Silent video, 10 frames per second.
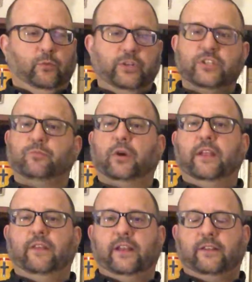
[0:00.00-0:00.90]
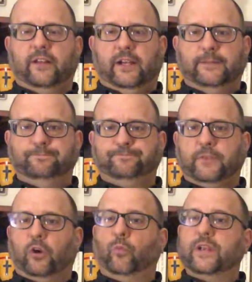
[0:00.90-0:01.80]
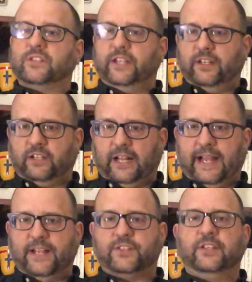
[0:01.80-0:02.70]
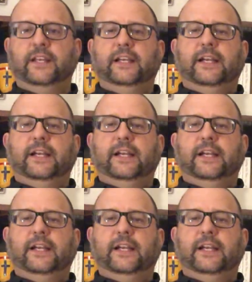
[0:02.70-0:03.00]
we just pray that our Wesleyan class,